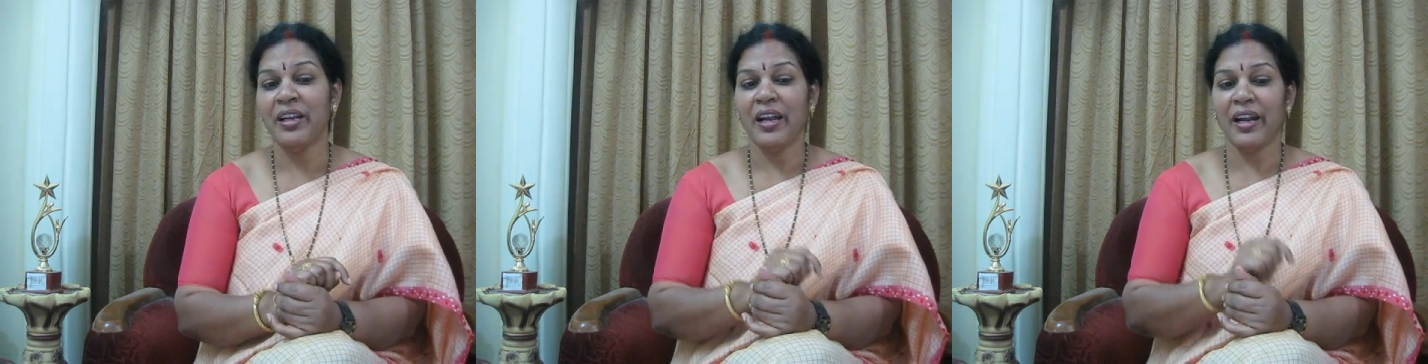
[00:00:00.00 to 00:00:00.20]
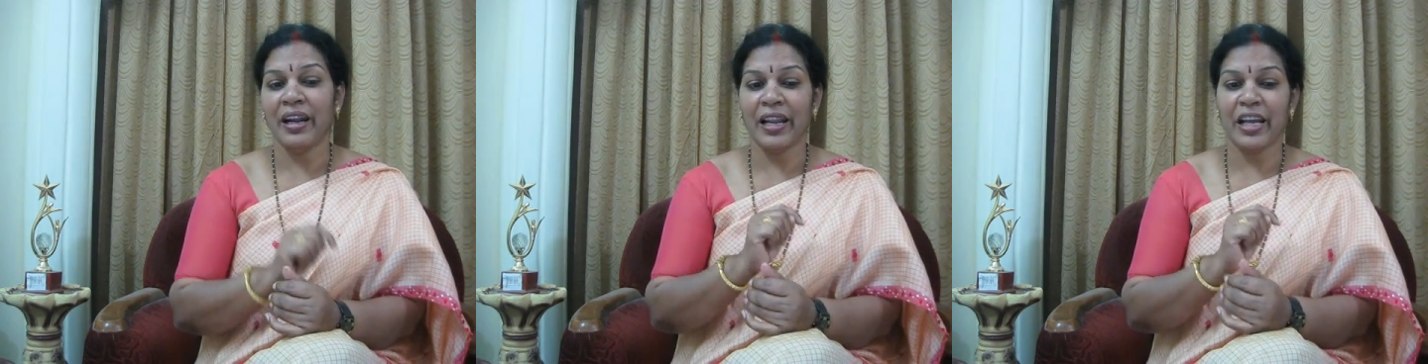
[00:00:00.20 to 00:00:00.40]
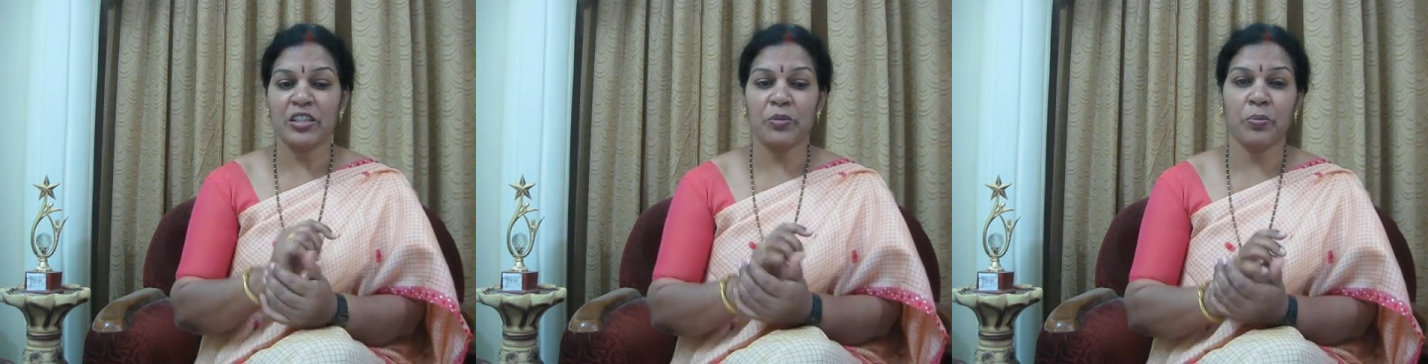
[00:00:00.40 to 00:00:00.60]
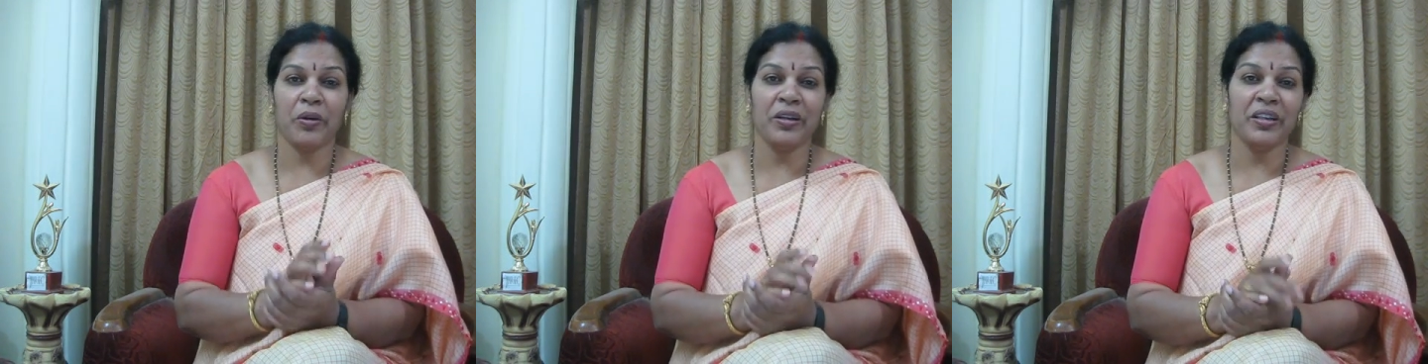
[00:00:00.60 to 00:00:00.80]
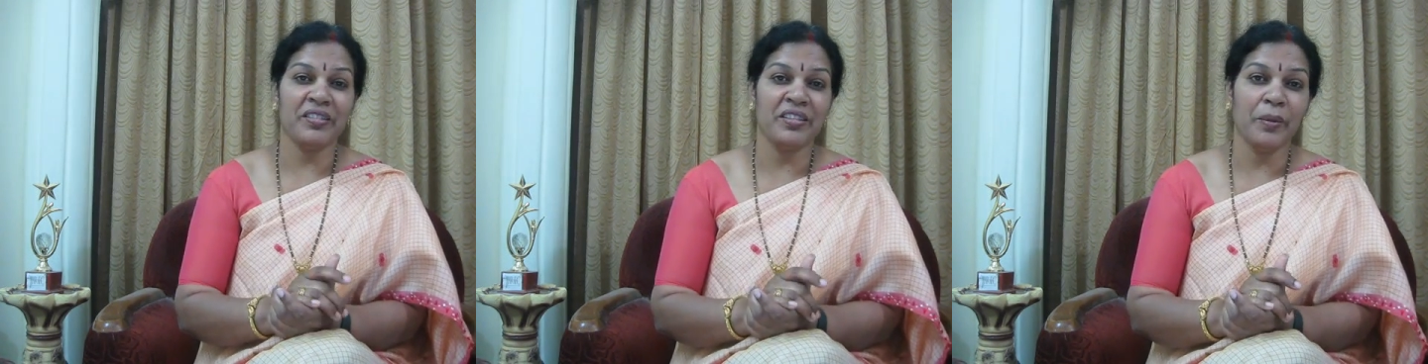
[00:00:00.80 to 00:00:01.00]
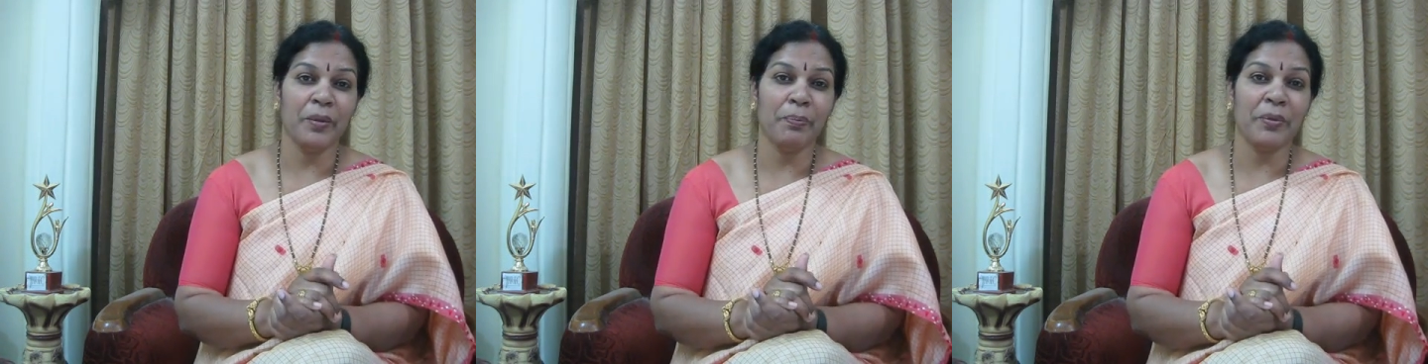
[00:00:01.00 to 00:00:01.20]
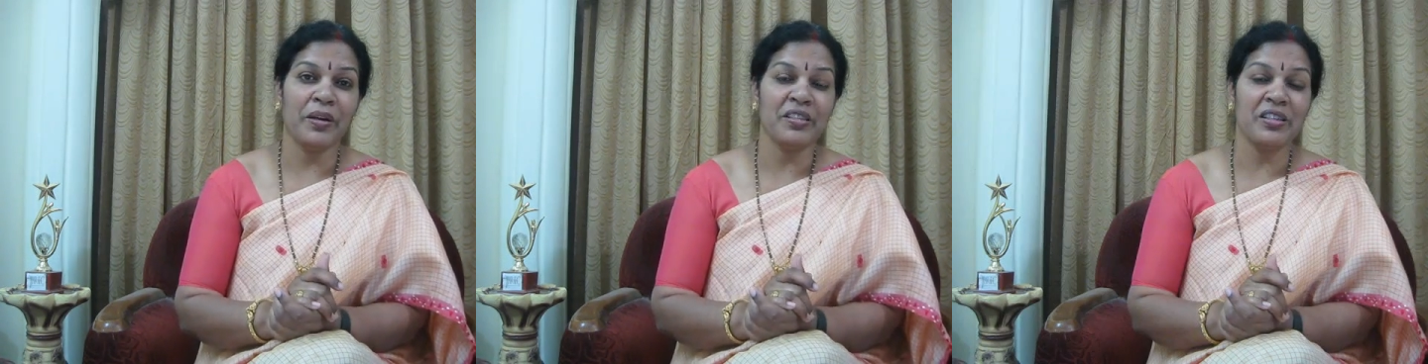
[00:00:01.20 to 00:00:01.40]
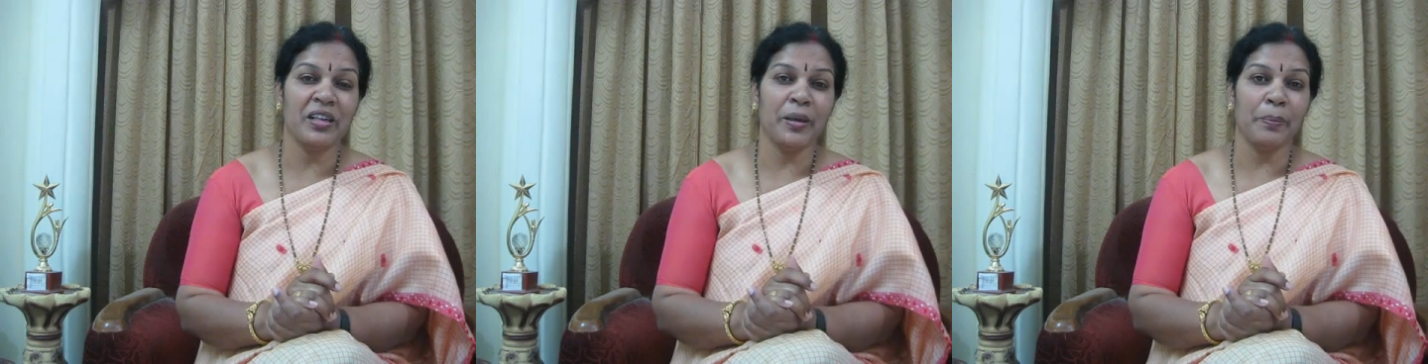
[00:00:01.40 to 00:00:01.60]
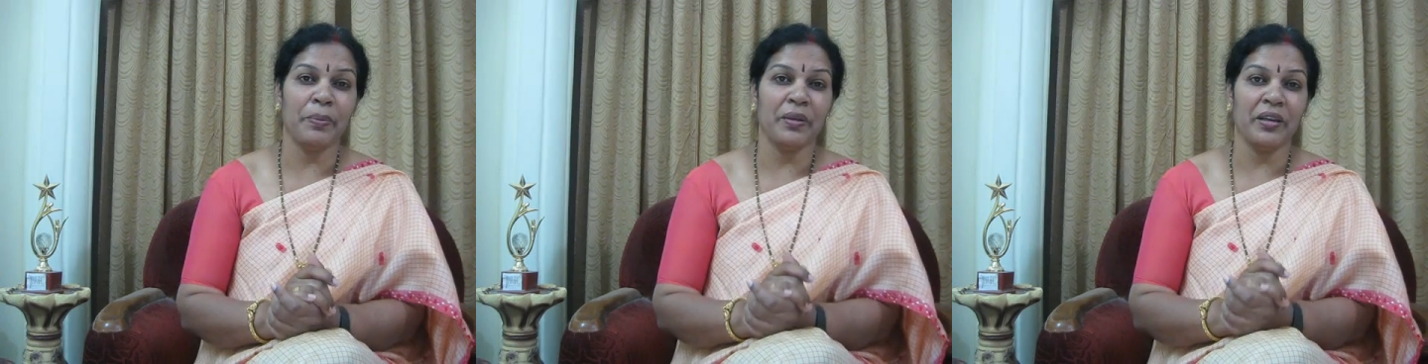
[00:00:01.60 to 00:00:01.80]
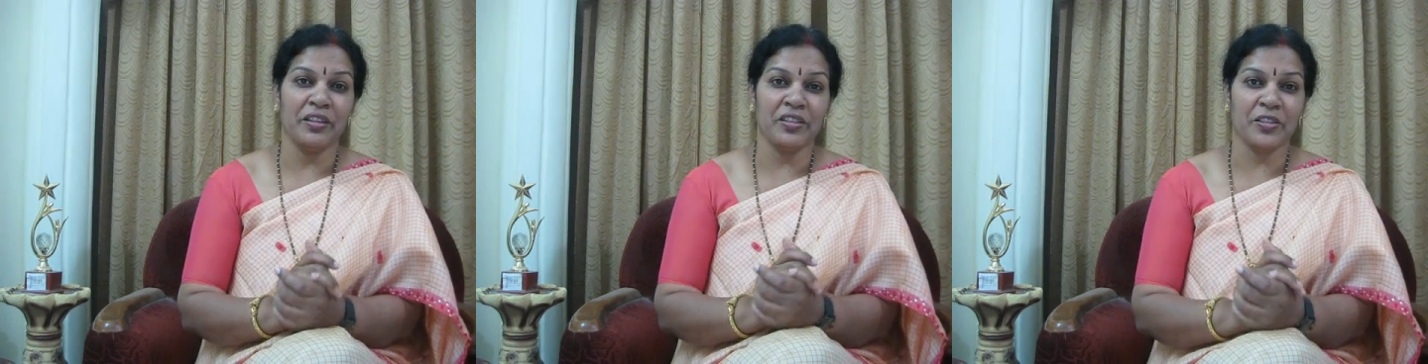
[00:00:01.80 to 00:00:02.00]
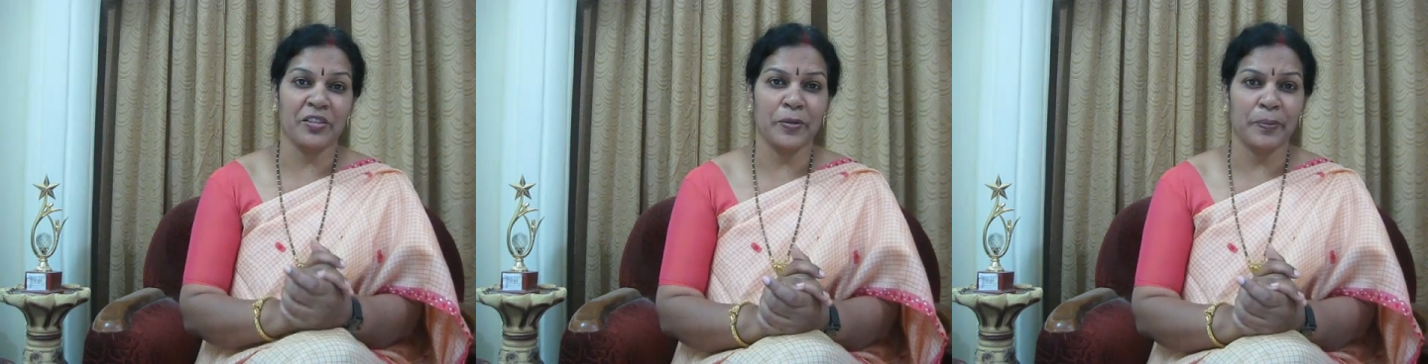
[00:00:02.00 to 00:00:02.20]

And last point is that personal appearance.